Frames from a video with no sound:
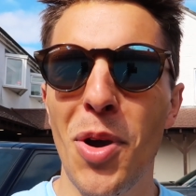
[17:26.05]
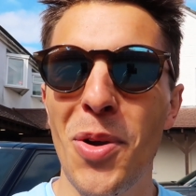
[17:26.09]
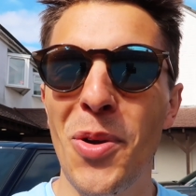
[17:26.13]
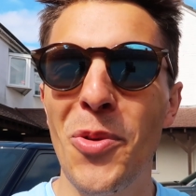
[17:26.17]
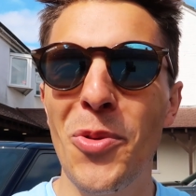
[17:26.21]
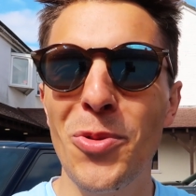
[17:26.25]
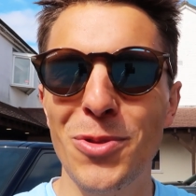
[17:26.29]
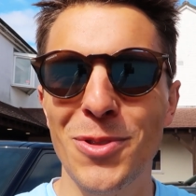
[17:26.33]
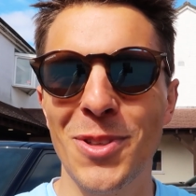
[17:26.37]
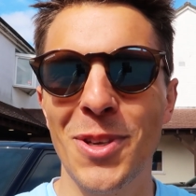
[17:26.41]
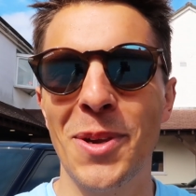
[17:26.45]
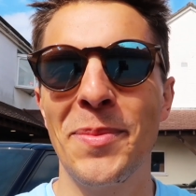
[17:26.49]

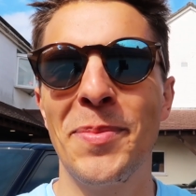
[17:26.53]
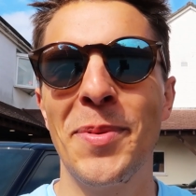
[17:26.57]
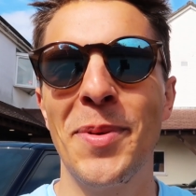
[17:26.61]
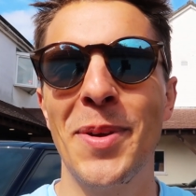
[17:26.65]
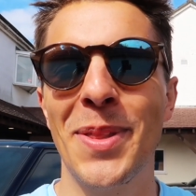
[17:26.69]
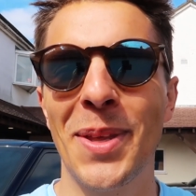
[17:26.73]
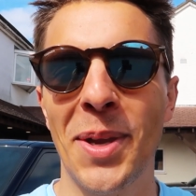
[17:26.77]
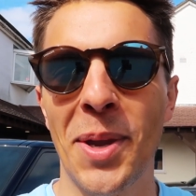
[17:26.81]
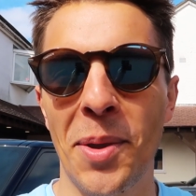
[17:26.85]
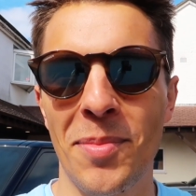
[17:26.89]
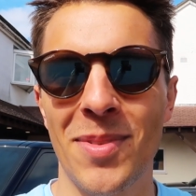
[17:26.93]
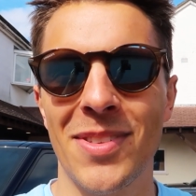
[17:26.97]
Also put
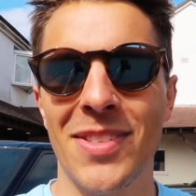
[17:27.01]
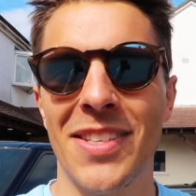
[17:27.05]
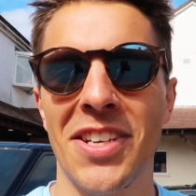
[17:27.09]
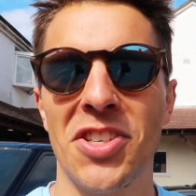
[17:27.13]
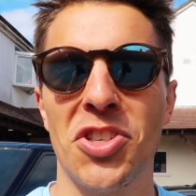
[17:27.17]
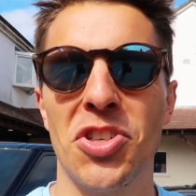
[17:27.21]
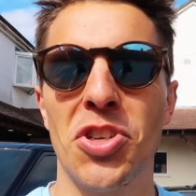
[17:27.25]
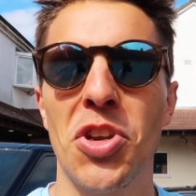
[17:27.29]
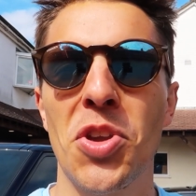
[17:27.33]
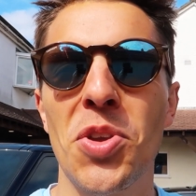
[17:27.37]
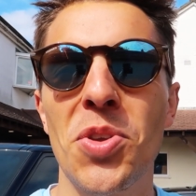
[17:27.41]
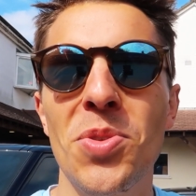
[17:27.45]
in the comment
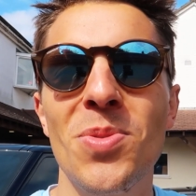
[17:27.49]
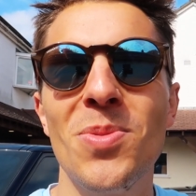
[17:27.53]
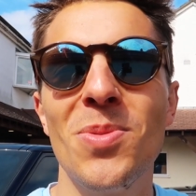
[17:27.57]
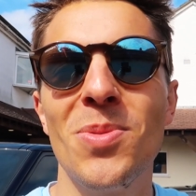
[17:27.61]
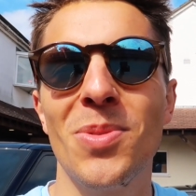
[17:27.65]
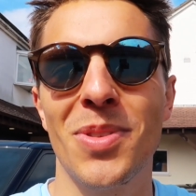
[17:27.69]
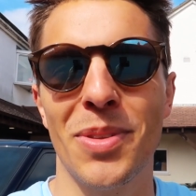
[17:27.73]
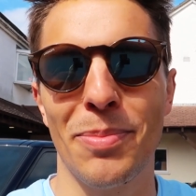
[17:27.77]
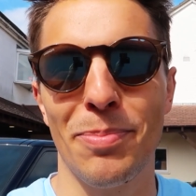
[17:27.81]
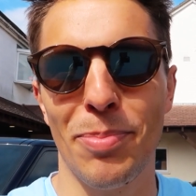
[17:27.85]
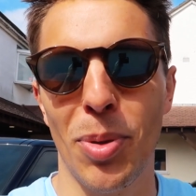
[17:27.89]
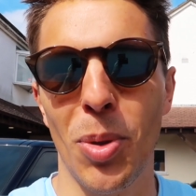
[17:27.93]
section who you
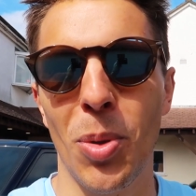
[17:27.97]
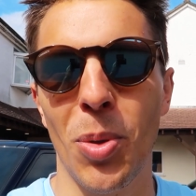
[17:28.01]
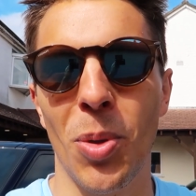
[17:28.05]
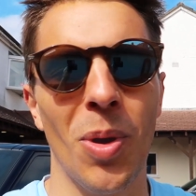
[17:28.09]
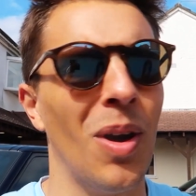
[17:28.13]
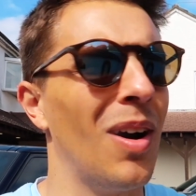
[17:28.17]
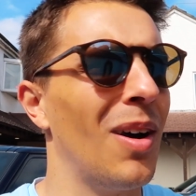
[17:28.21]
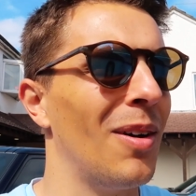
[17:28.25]
support.